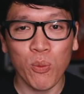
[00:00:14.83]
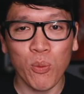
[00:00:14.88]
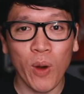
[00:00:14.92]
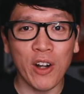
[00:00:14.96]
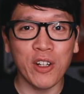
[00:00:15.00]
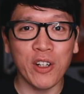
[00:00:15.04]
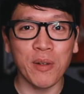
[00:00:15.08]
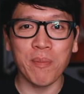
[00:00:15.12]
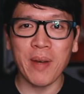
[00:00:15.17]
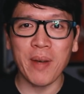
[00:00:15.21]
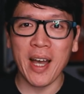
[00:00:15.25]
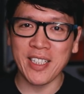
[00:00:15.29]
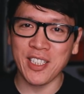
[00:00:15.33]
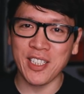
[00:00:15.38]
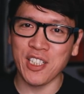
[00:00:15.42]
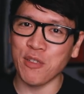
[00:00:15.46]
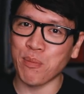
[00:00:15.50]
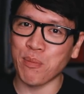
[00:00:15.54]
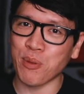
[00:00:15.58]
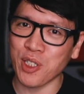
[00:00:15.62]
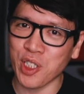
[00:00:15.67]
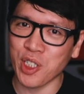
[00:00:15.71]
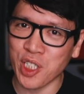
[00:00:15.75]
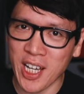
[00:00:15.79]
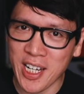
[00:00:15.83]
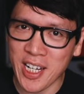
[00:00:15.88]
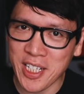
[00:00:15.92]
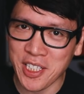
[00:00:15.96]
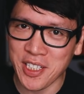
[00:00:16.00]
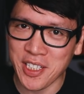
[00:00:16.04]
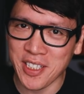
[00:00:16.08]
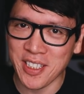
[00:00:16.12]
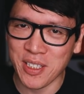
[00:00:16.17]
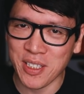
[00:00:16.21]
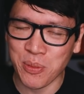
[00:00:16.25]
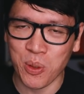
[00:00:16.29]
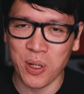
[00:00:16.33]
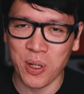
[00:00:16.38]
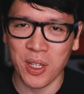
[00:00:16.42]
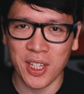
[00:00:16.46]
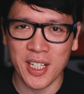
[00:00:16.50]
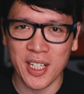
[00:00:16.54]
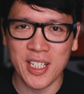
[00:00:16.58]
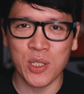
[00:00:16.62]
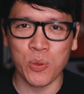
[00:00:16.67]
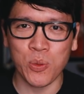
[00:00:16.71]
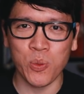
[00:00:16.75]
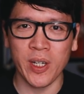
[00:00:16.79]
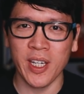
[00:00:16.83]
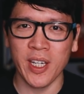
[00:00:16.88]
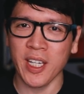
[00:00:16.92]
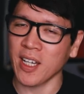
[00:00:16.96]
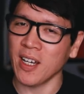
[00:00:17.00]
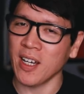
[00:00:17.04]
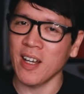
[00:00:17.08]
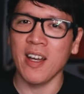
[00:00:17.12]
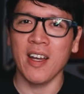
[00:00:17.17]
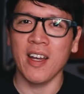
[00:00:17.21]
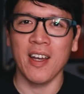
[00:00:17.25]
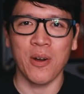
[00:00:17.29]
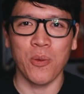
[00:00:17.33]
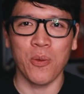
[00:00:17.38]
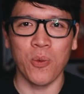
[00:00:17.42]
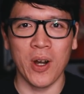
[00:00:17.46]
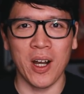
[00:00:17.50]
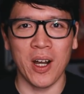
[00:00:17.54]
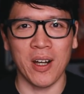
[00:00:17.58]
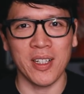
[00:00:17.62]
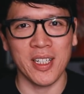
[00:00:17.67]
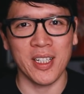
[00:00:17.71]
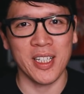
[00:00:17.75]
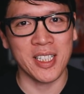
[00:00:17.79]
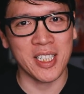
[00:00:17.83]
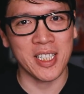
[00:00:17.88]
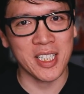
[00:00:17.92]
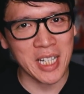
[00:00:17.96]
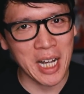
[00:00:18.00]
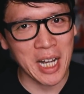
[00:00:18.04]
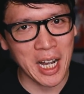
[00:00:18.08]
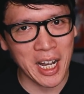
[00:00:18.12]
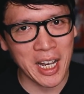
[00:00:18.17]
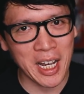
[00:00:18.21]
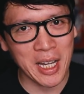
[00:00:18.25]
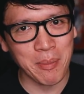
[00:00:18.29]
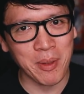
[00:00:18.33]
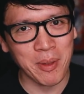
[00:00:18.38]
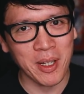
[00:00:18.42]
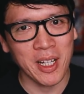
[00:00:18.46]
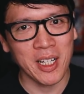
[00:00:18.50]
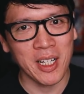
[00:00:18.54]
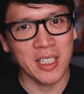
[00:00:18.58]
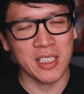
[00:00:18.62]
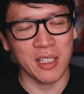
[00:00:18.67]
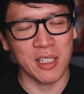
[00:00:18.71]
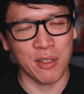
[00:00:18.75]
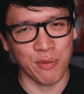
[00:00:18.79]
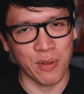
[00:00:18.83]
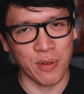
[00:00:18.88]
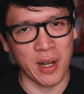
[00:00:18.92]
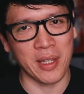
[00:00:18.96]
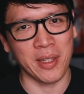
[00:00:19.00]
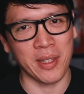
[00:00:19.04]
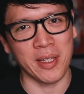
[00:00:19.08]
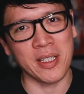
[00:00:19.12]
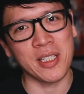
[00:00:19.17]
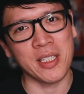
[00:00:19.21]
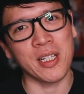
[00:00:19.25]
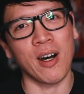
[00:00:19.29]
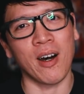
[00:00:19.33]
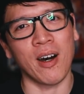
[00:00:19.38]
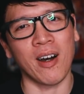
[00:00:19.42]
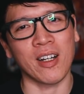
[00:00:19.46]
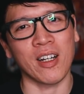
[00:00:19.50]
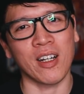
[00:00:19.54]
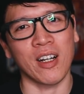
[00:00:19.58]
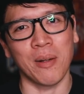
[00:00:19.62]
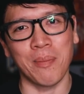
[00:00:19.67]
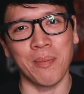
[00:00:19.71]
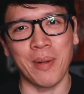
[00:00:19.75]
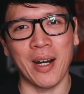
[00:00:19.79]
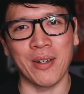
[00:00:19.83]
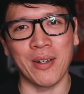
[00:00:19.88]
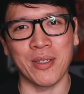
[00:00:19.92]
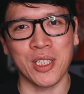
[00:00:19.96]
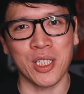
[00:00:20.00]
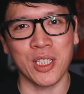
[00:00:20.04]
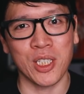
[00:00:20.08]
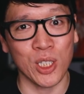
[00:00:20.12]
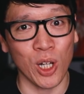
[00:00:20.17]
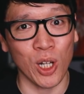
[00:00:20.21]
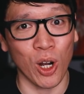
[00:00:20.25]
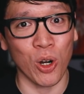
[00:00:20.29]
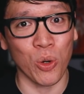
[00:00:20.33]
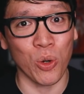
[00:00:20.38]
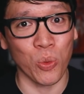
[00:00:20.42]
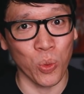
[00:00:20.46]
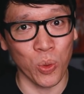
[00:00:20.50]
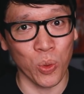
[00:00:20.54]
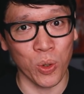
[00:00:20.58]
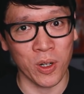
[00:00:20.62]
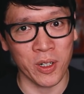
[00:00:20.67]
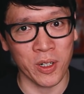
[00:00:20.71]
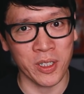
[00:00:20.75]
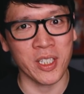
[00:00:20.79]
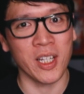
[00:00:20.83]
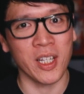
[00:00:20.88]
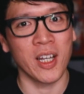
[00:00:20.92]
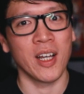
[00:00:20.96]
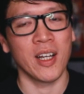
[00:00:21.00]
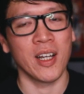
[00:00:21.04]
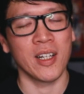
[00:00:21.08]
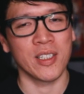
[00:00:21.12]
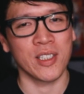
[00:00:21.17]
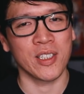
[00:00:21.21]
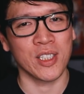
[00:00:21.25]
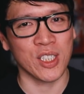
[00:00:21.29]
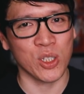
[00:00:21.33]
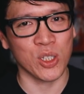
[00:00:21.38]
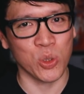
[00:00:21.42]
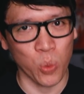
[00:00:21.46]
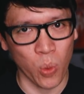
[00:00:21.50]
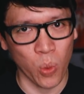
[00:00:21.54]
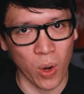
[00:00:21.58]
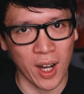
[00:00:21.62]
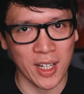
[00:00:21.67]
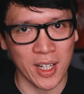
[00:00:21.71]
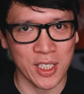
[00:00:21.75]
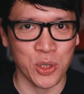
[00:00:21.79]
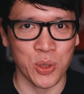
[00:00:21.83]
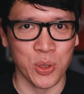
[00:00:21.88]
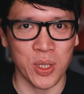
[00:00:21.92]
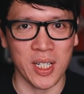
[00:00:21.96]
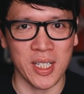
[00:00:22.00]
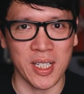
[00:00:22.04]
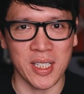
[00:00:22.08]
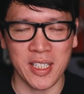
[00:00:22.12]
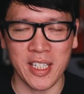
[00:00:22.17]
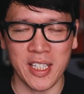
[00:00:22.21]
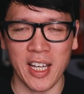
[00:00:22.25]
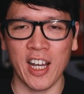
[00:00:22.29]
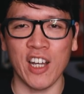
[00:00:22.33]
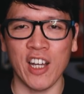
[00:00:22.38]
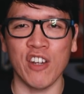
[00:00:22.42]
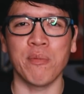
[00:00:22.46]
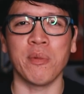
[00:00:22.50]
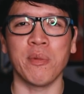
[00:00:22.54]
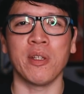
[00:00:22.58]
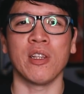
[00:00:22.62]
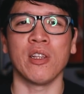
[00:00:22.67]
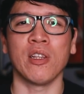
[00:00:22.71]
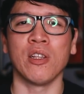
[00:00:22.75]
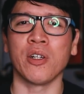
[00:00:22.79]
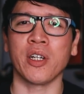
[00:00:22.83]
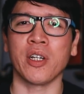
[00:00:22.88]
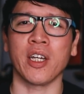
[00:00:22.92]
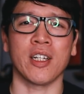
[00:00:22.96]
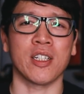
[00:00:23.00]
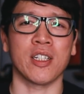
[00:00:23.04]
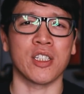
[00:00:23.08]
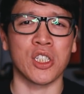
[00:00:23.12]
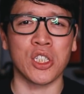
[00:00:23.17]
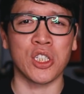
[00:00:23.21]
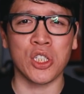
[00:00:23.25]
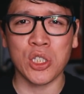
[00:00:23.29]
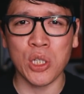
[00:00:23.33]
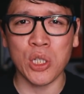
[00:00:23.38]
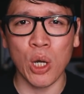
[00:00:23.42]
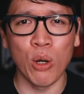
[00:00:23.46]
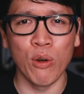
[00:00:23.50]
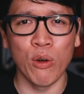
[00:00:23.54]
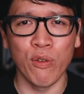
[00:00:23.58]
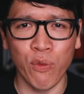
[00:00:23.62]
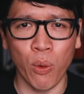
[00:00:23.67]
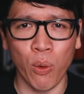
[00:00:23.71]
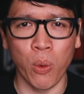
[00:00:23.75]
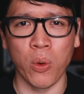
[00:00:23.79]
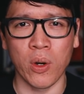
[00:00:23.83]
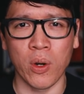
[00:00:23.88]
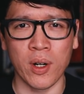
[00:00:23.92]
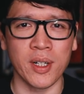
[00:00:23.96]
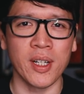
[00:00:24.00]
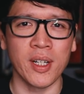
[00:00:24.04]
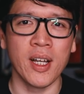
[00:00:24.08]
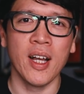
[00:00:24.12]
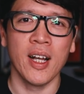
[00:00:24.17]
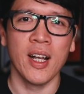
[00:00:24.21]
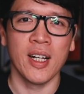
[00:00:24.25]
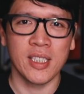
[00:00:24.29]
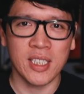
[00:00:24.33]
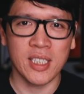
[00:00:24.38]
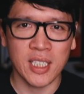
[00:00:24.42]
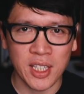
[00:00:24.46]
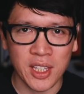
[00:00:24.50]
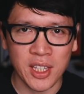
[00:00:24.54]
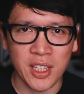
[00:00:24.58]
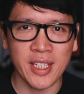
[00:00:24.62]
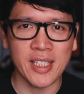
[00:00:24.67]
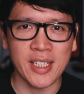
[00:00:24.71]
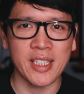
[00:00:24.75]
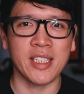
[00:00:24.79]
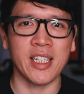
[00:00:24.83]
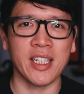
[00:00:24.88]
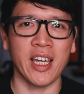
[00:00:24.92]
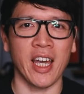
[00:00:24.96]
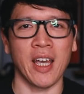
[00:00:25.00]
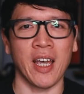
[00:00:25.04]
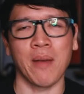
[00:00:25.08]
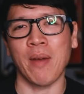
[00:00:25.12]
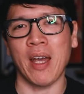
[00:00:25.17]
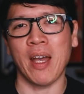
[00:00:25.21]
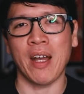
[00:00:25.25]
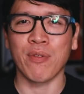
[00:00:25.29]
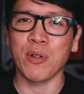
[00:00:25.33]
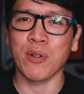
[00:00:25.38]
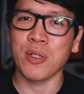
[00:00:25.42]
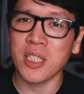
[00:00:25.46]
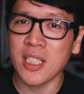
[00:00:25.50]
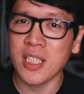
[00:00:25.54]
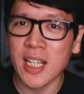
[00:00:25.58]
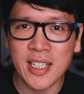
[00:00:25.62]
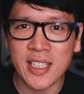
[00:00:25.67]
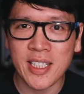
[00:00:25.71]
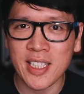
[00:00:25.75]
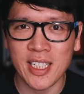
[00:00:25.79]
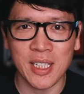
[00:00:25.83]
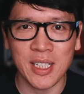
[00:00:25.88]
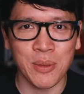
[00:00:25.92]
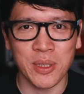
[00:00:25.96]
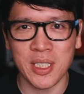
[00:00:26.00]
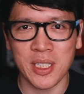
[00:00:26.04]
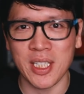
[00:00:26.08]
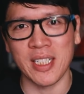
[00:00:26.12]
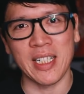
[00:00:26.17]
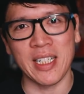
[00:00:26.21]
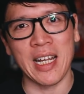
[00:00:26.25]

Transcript: and welcome back to Projections, where this week, well, it's time to finally talk about Star Wars Squadrons. I have been looking so forward to this game ever since it was